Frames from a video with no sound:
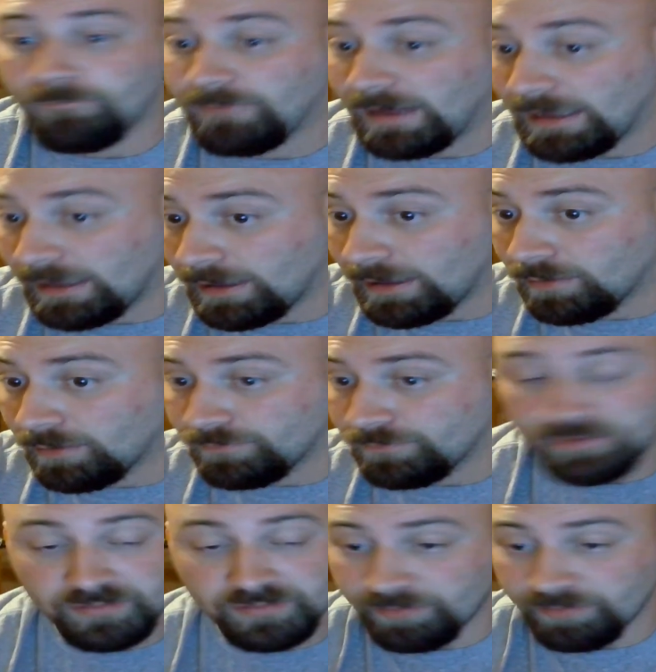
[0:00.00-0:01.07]
five
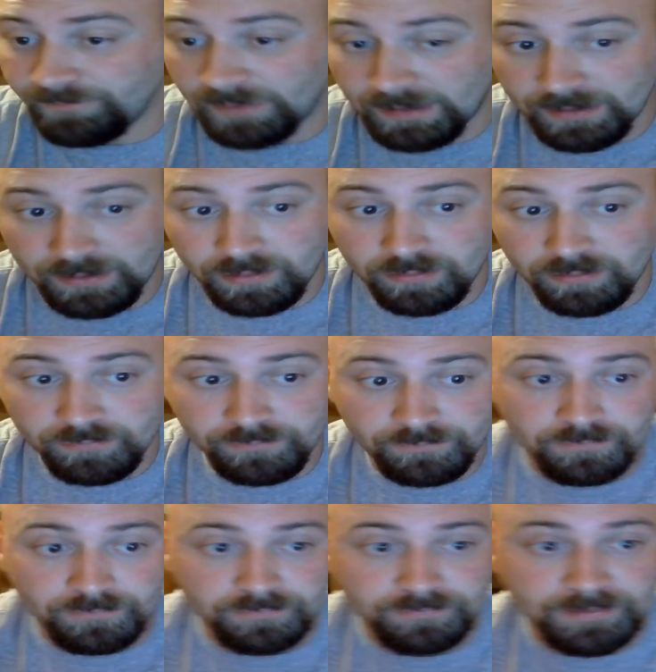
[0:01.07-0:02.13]

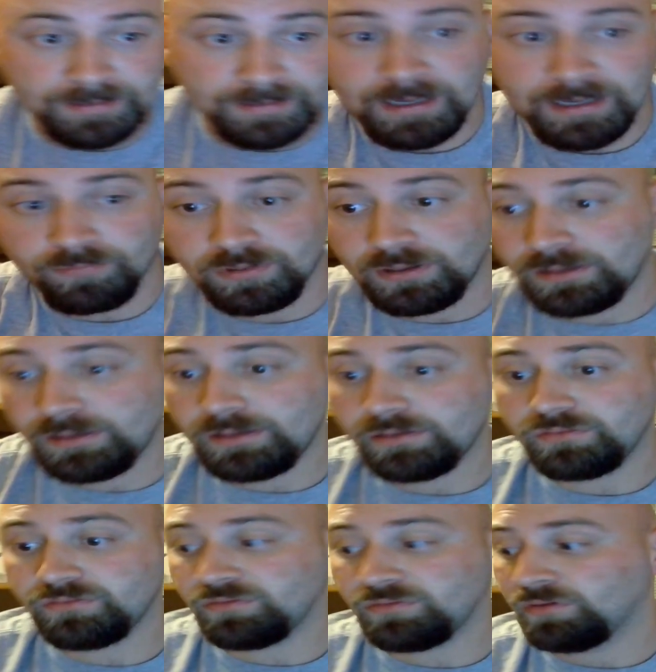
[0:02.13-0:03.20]
that got
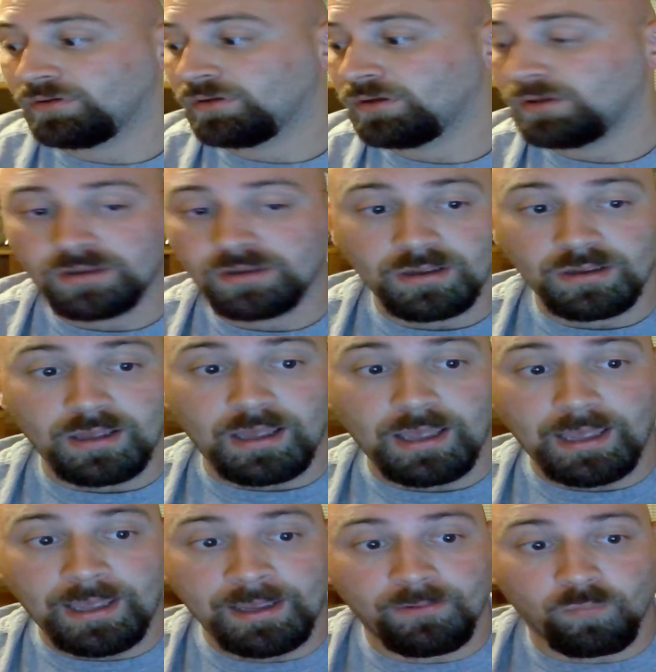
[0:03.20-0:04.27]
released,
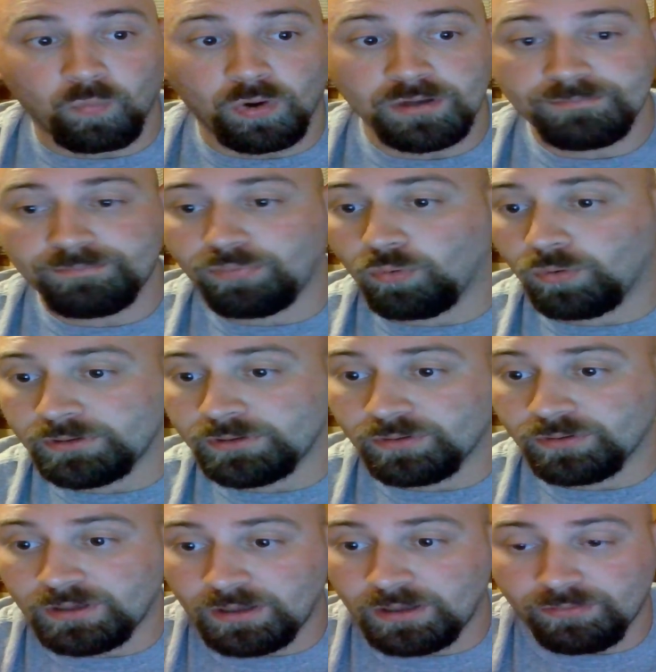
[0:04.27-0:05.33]
at one point
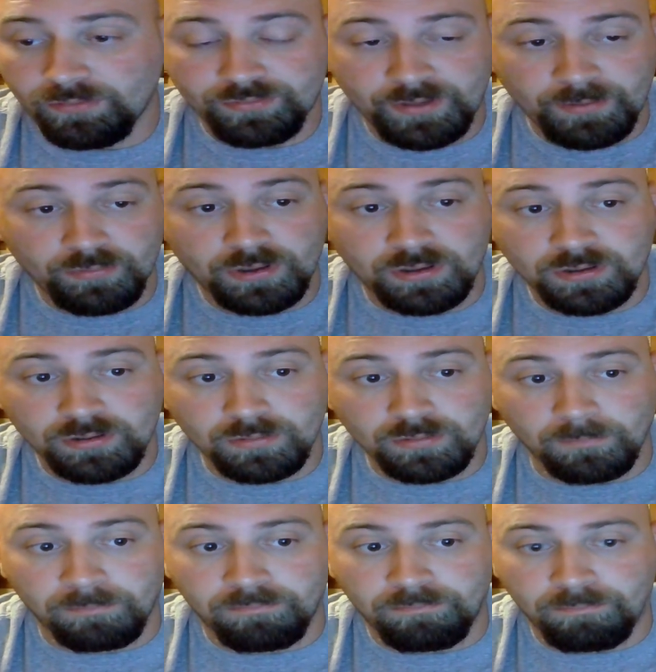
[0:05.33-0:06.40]
or another, they were
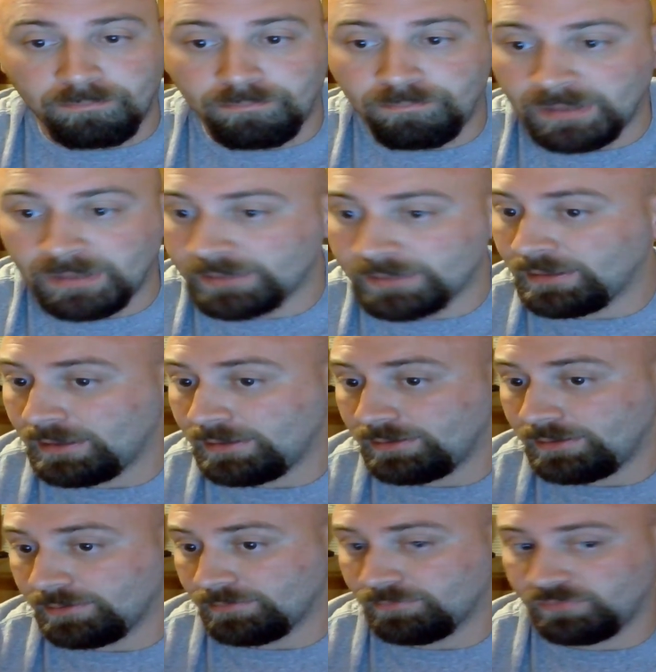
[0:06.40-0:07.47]
all big
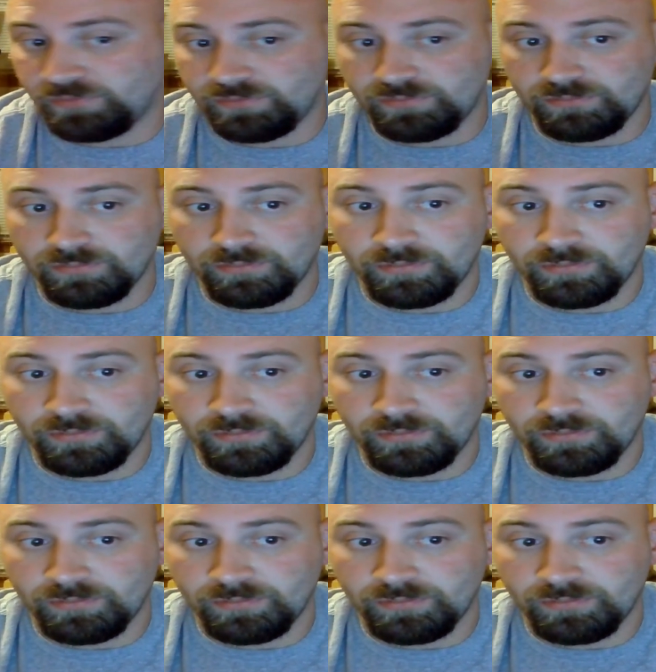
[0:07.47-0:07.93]
names.